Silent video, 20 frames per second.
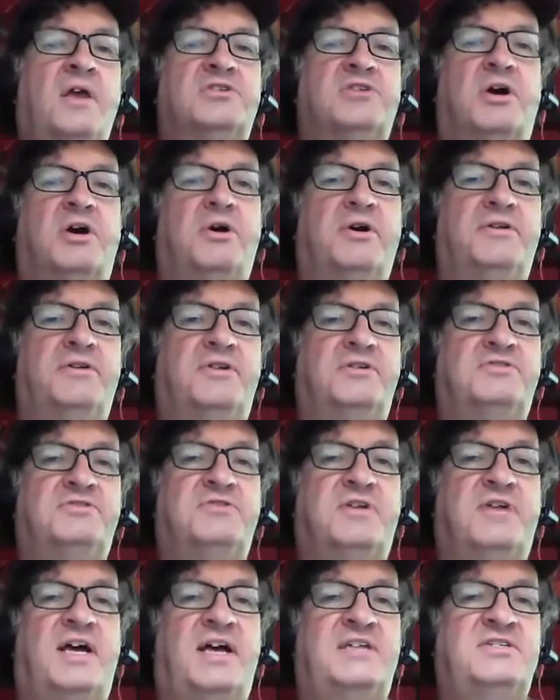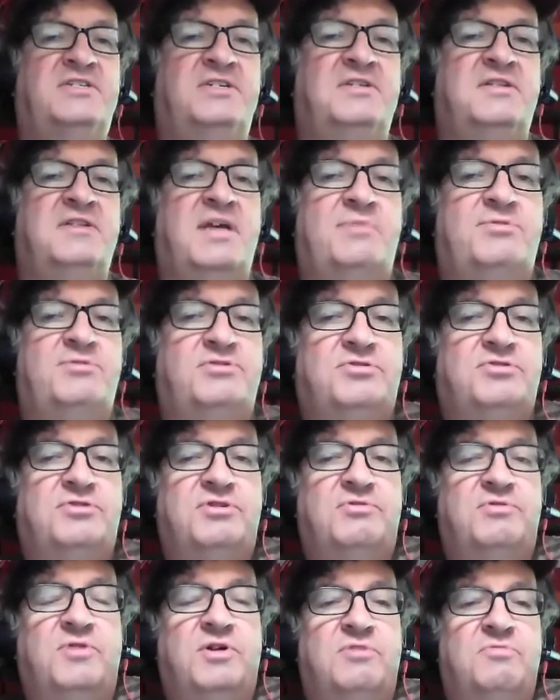So our industrial hygiene
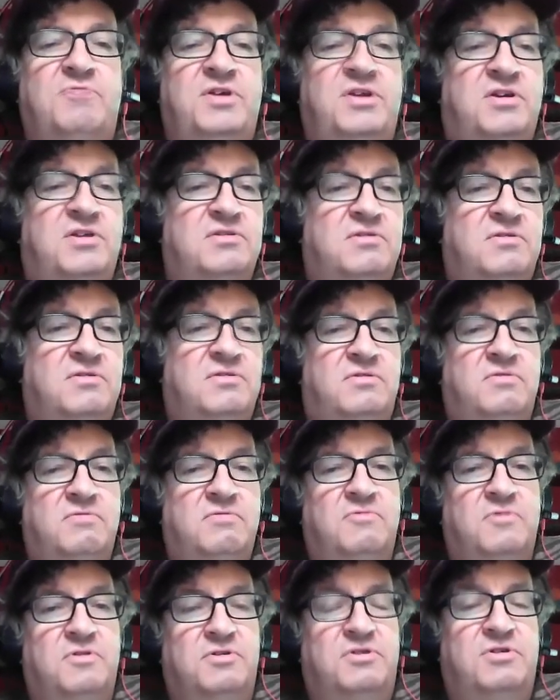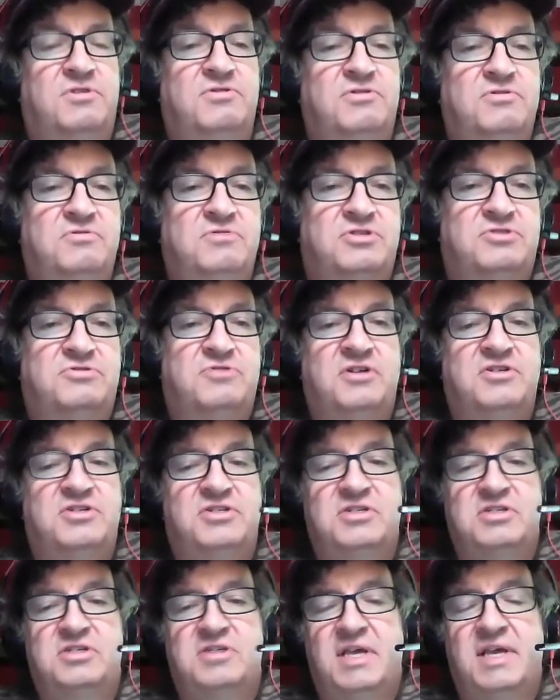laboratory where we can where you can do
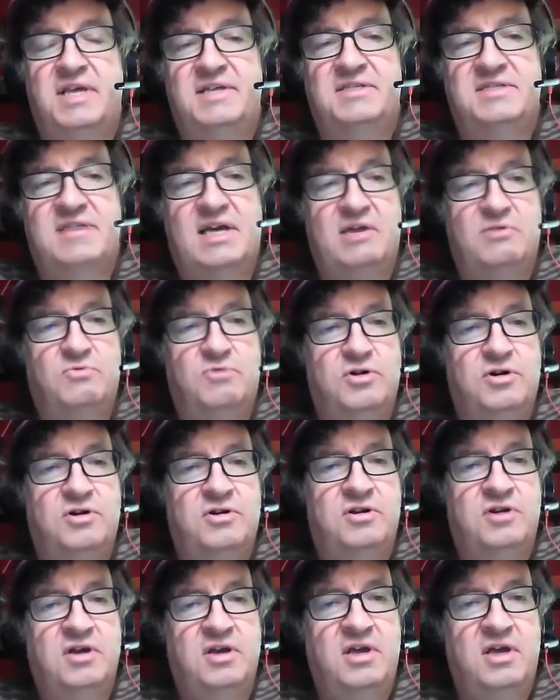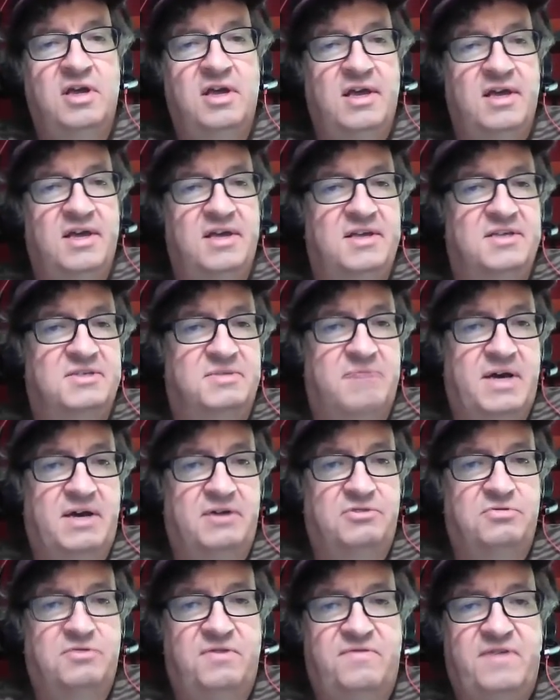instruction and hands-on work is
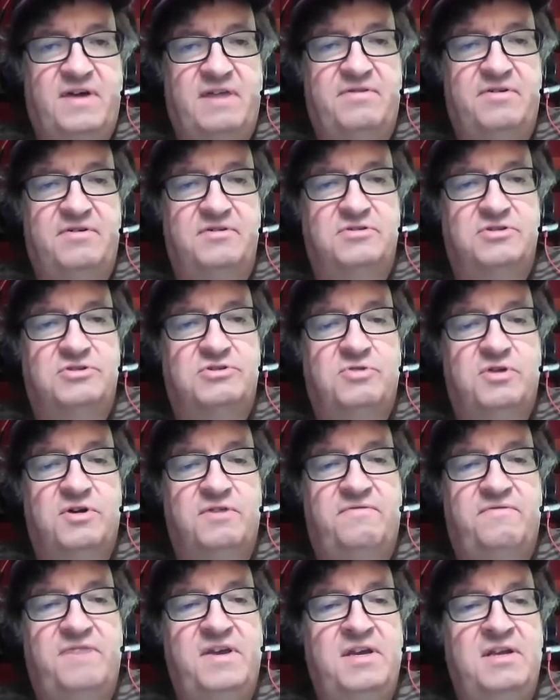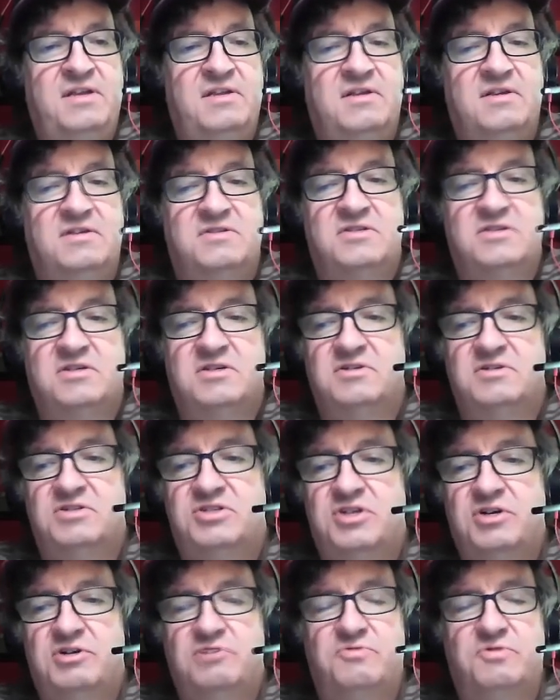about 2,500 square feet. It's a
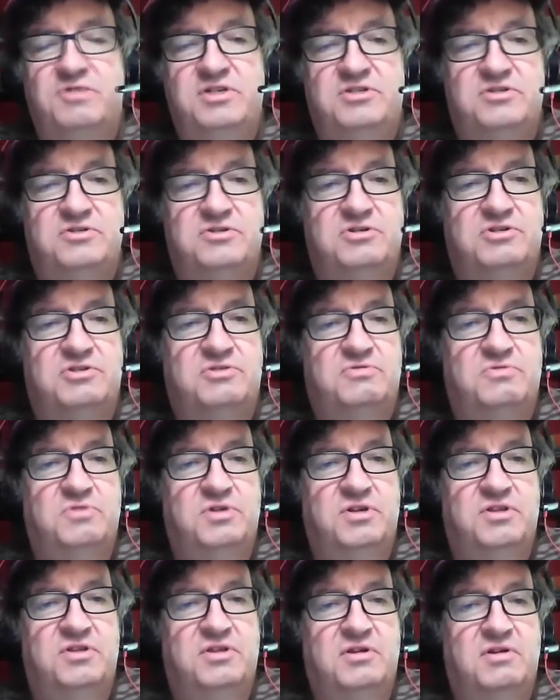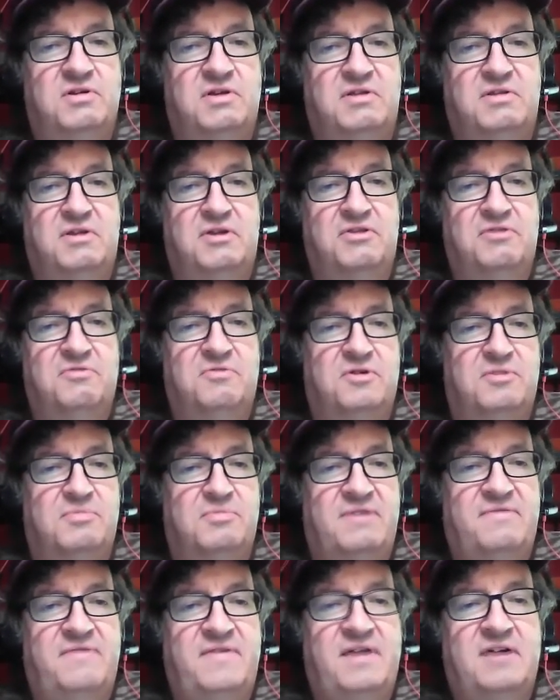shared resource with another one of
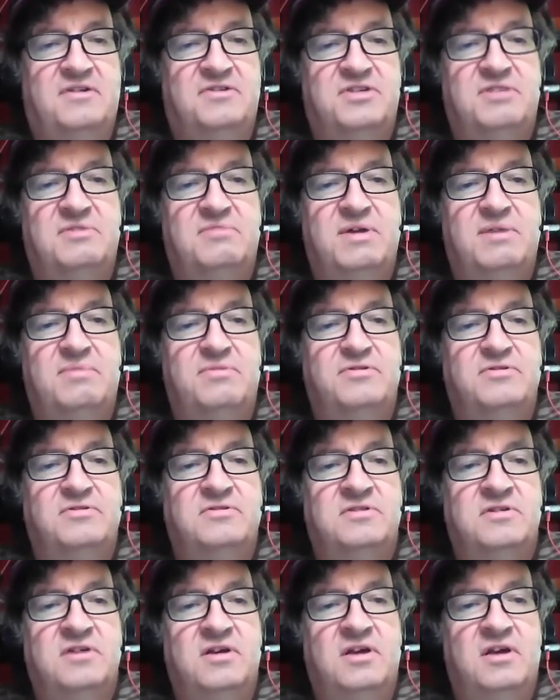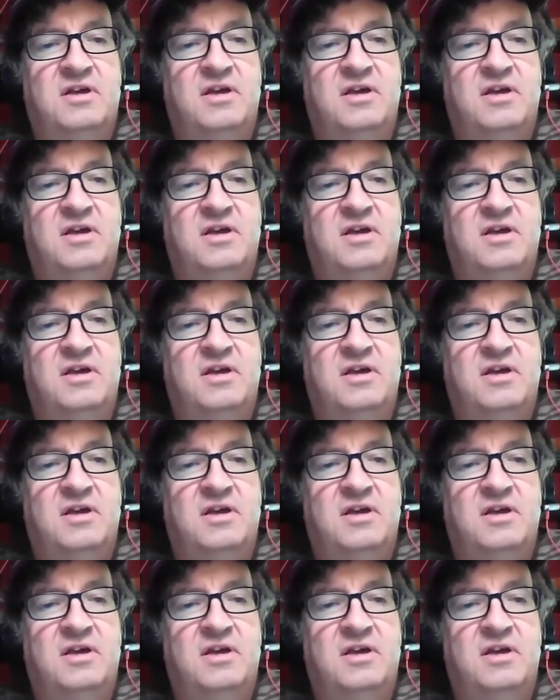my faculty members,